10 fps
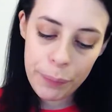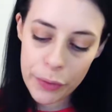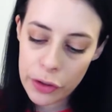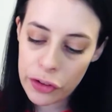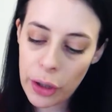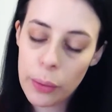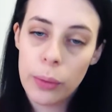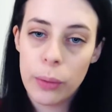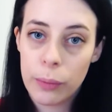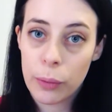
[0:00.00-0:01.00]

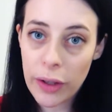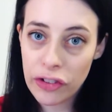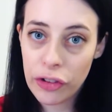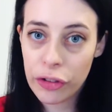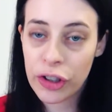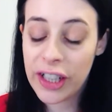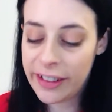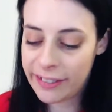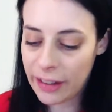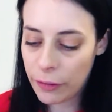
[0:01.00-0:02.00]
So question 3
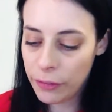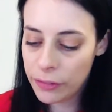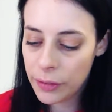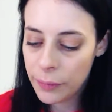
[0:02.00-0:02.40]
itself